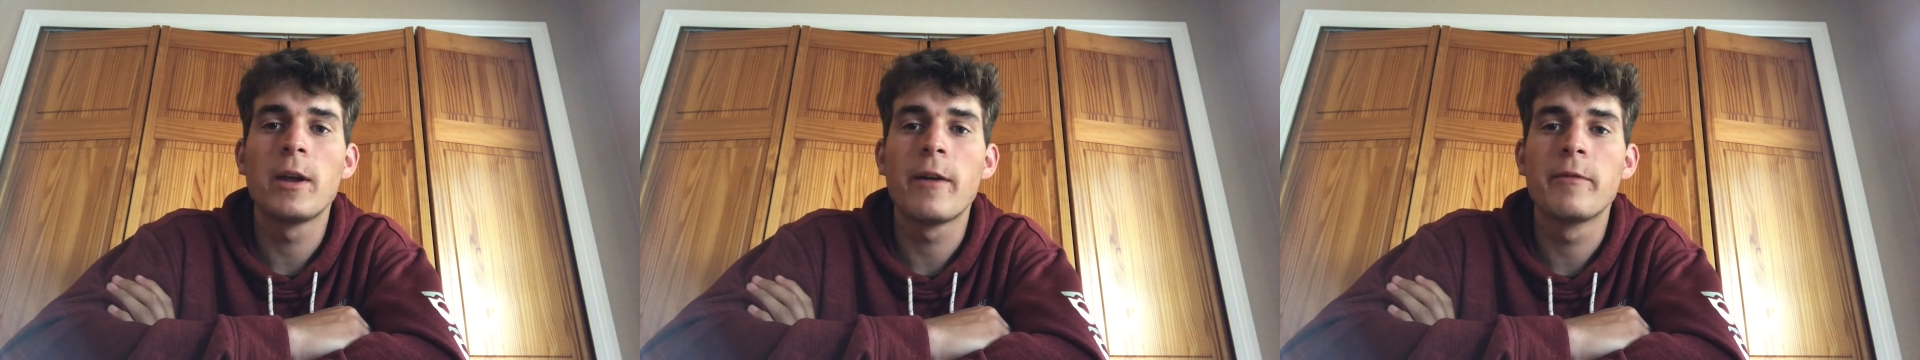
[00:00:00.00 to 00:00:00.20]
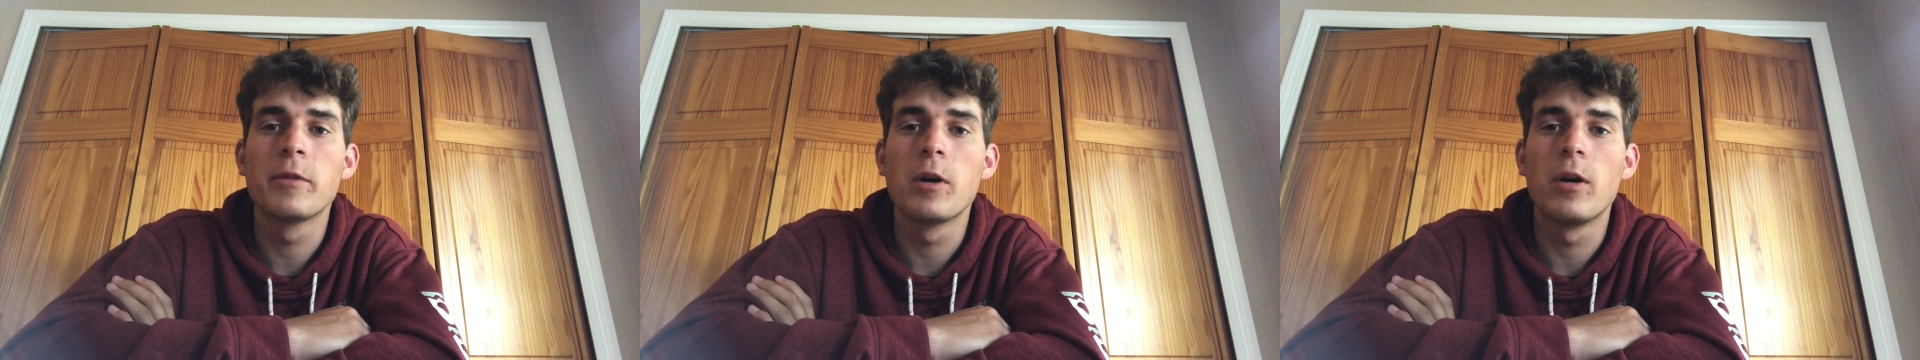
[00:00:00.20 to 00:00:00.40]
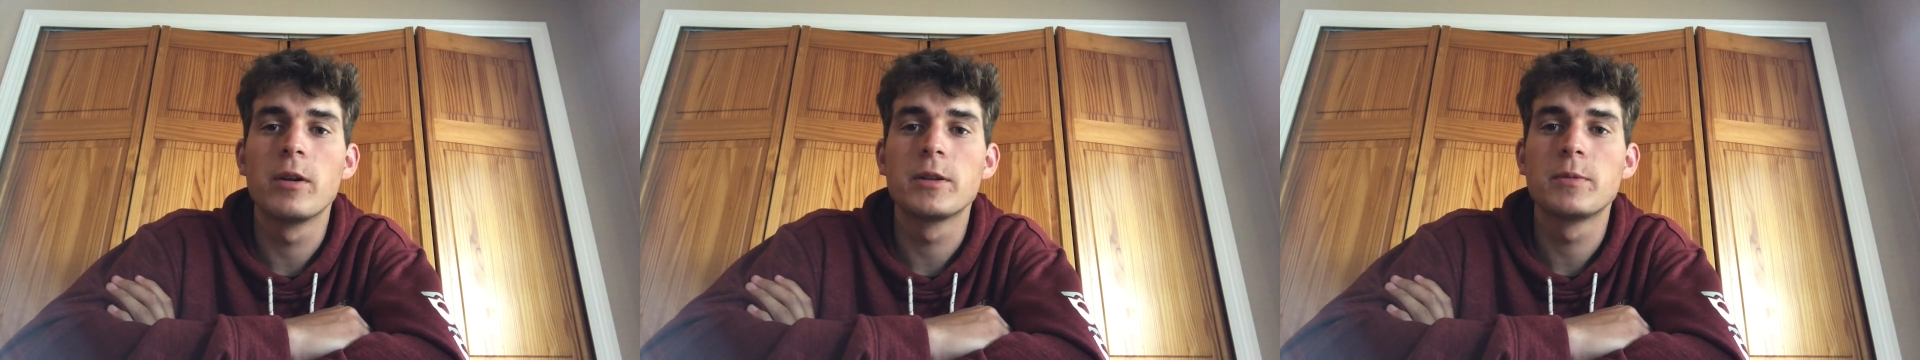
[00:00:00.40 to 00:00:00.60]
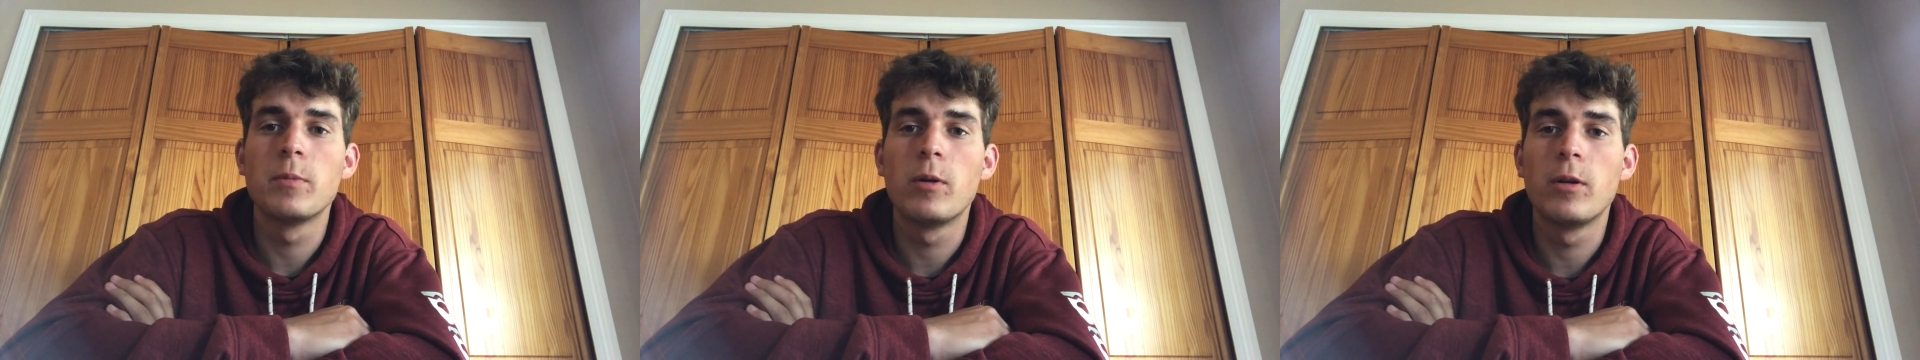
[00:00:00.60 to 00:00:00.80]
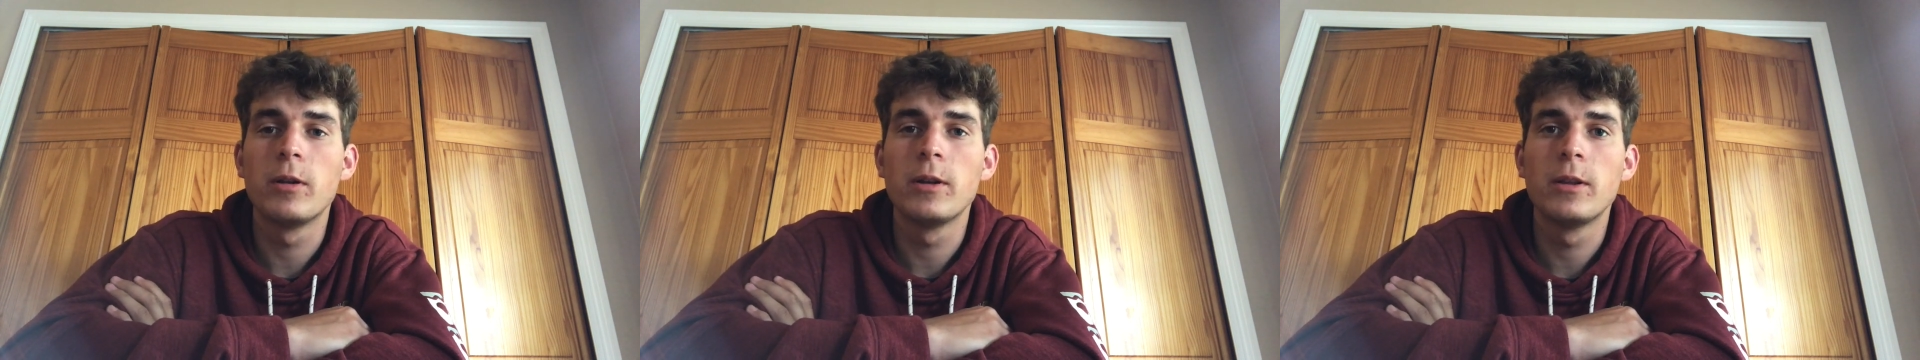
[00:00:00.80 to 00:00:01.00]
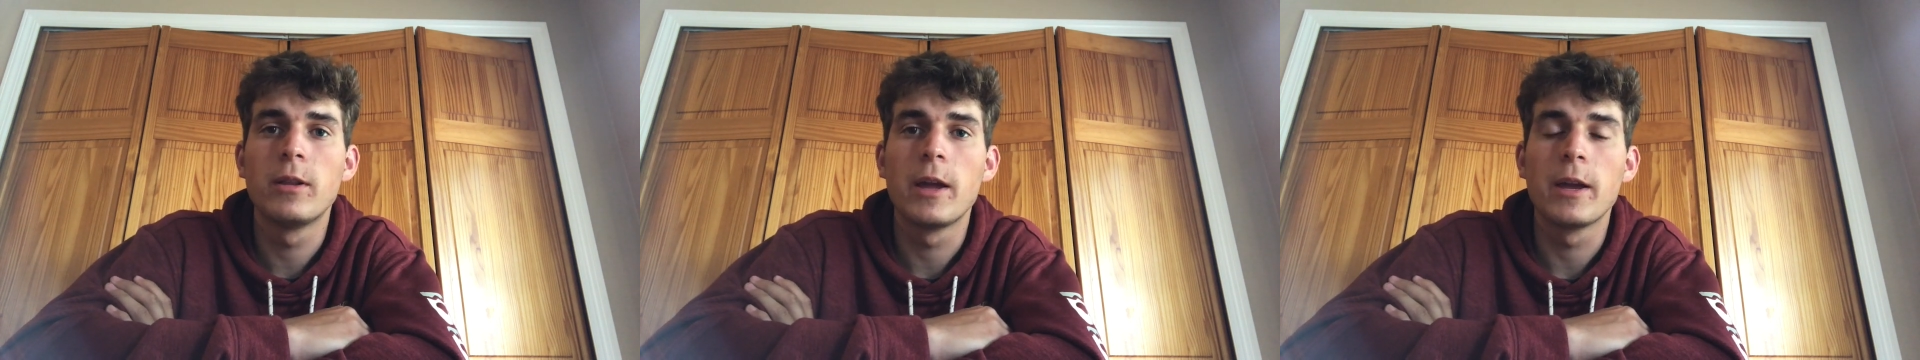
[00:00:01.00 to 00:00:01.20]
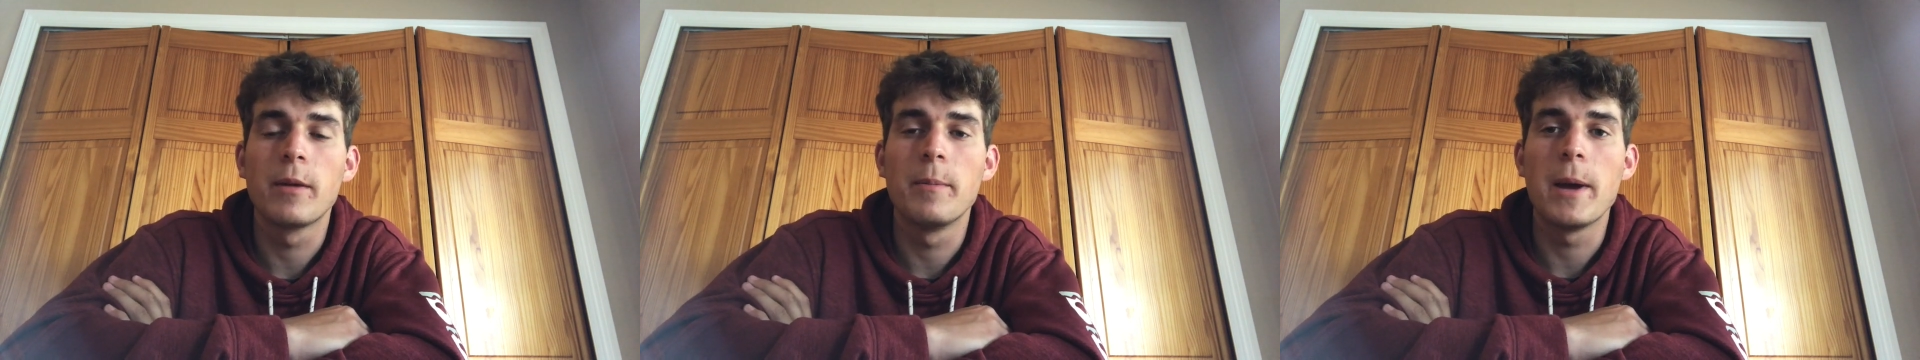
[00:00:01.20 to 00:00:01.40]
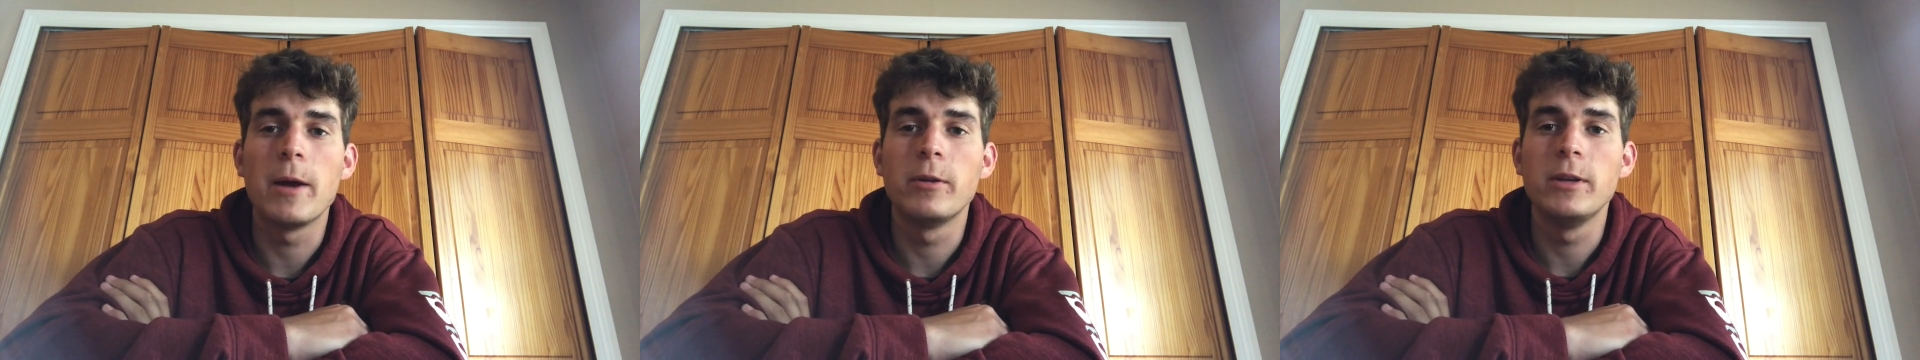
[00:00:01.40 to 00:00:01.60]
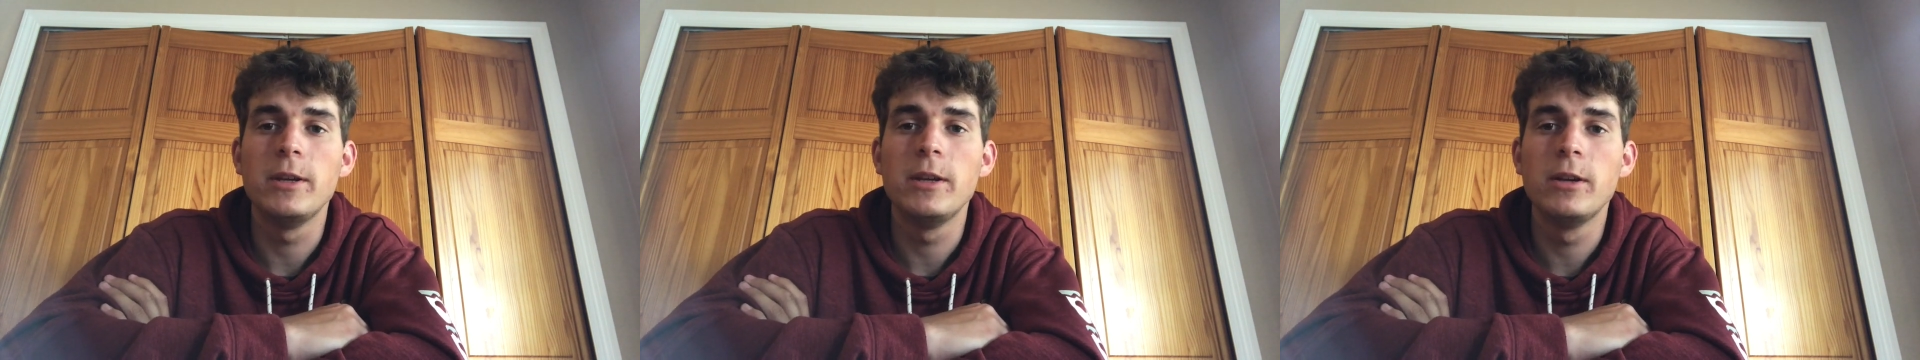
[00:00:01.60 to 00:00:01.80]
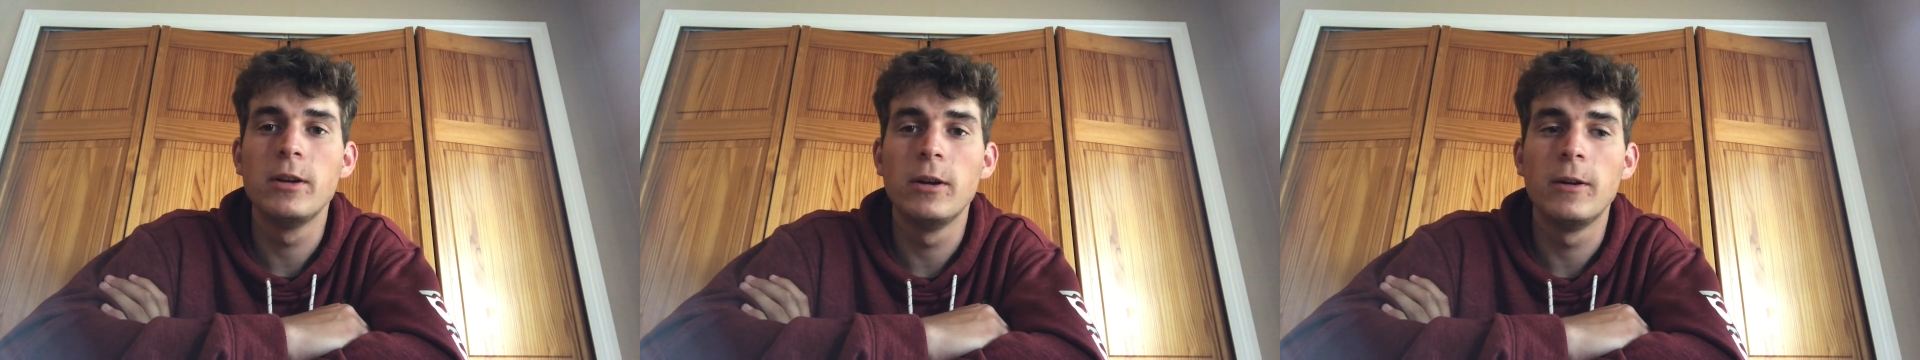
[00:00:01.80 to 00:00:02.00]
I haven't caught a smallie in like about a
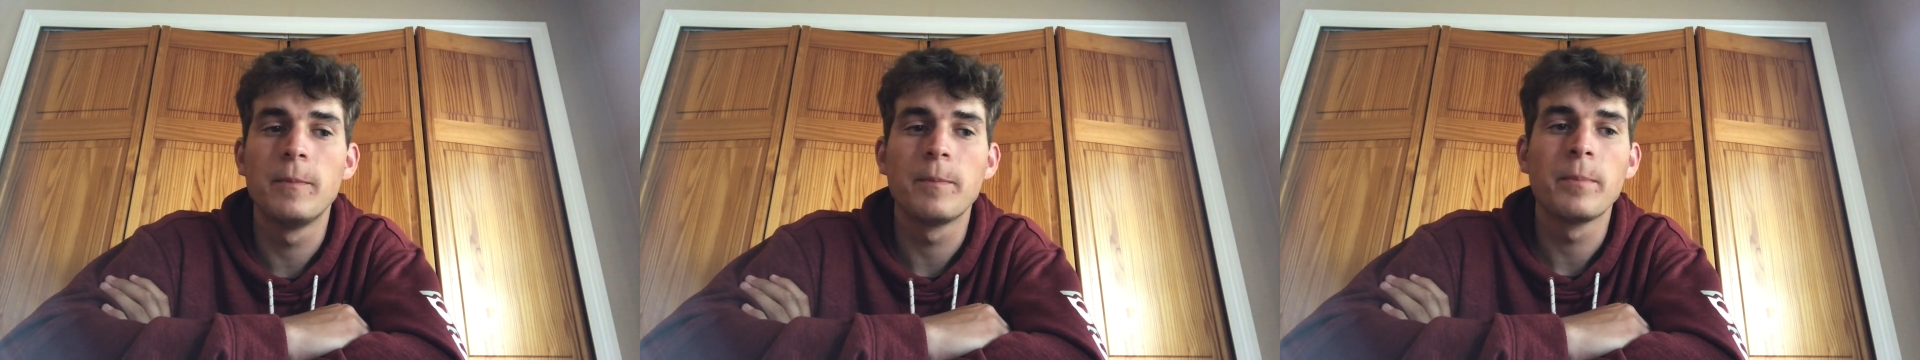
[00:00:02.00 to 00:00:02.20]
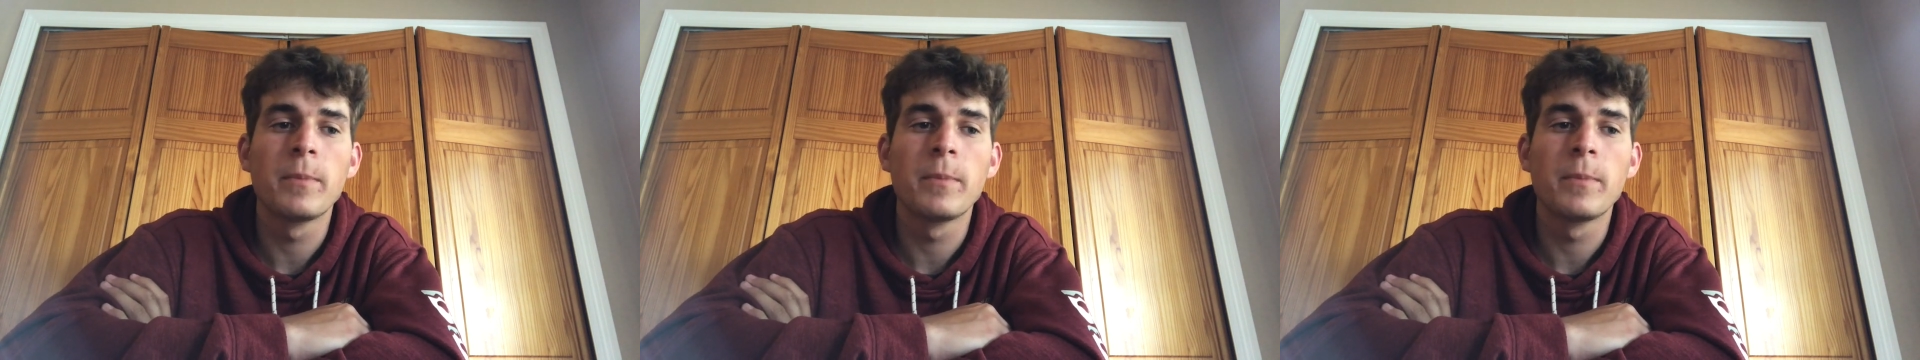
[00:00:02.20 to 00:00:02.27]
year.